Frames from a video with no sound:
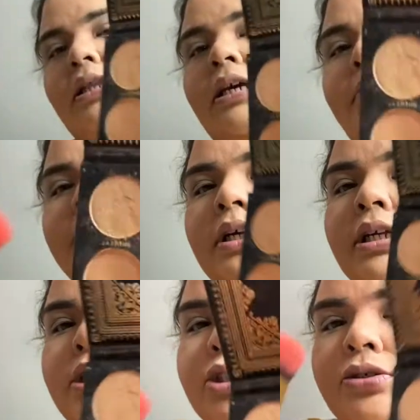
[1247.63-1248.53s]
I'm going to
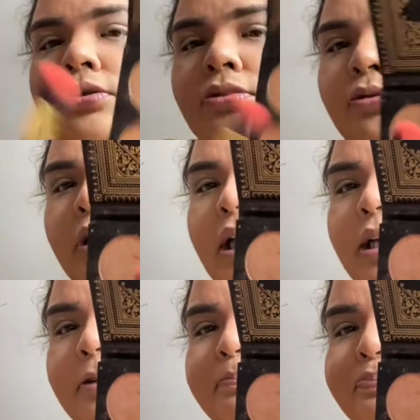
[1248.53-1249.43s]
do like
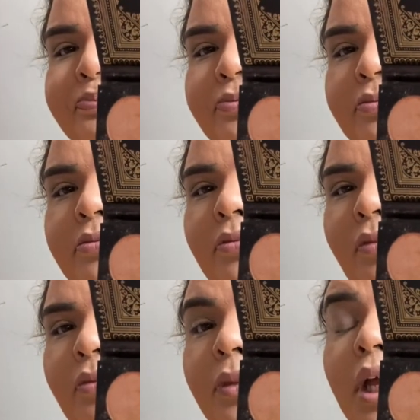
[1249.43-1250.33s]

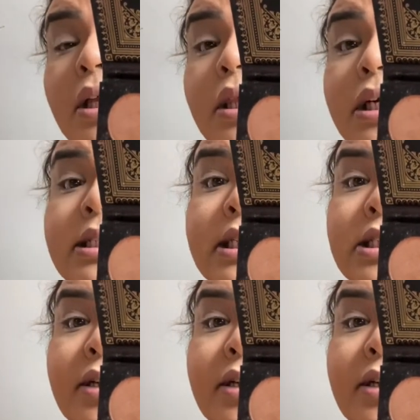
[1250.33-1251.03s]
this as a